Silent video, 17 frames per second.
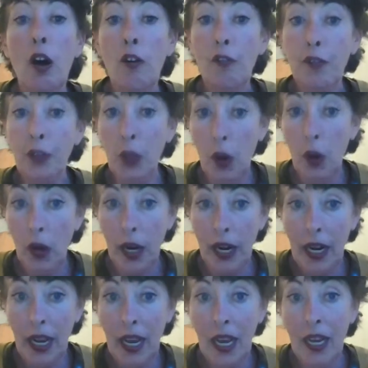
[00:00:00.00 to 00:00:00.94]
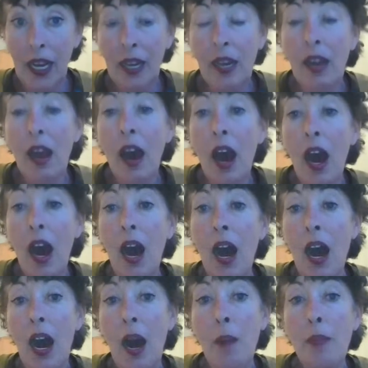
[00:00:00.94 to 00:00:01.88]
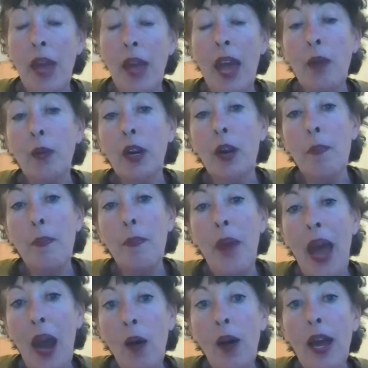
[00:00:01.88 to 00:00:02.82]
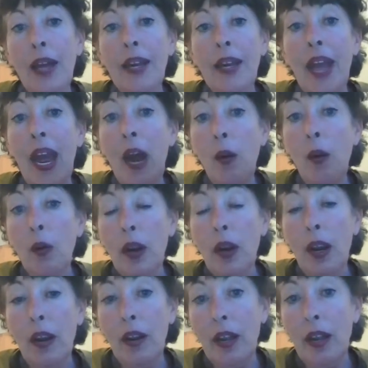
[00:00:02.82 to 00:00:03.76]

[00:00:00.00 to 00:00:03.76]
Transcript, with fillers: Florida um, and we're about an hour.